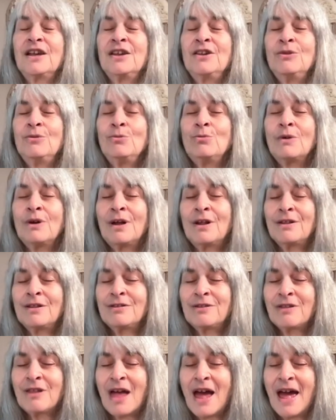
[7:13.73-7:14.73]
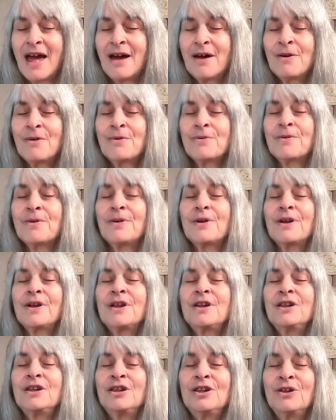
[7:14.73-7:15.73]
You allow
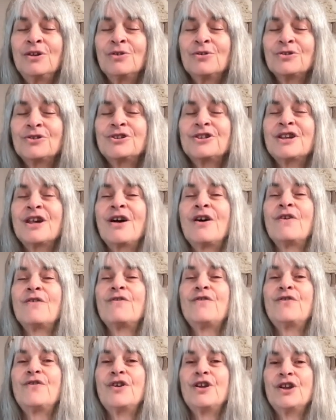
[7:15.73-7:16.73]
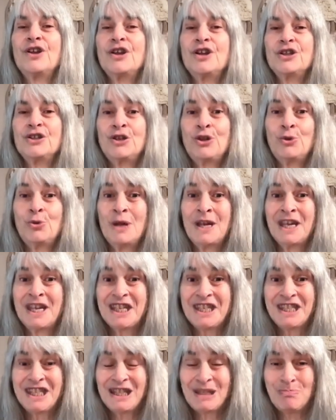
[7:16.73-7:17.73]
yourself to
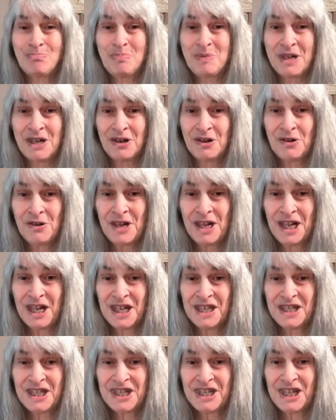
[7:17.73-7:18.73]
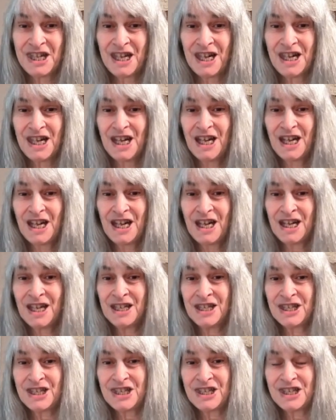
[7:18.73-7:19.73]
experience it
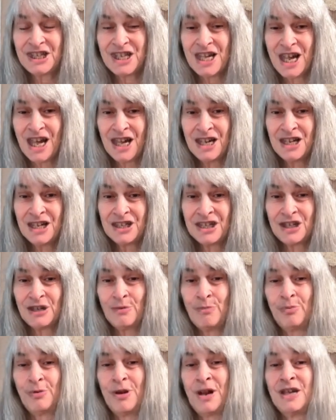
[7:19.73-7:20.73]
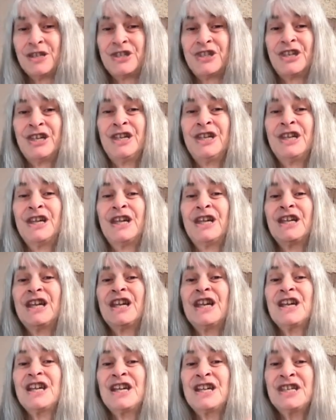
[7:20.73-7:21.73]
instead of suppressing it,
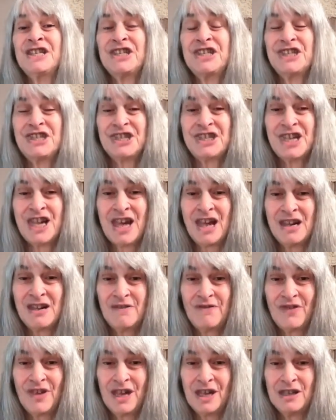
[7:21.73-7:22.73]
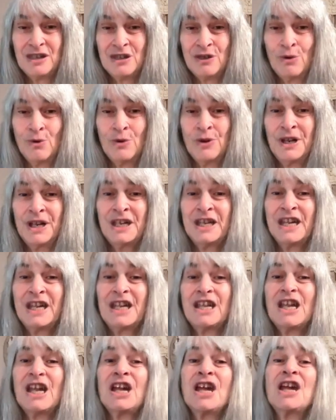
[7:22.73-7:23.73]
instead of ignoring
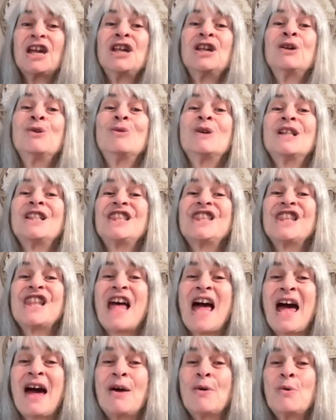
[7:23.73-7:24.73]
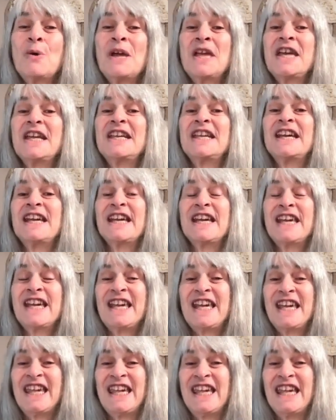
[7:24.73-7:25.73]
it. You allow it
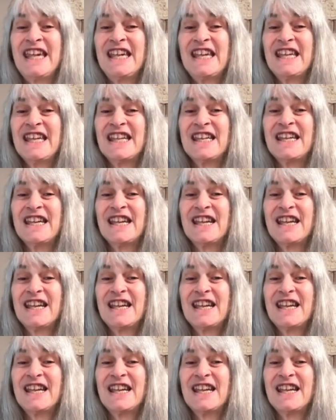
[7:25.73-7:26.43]
in.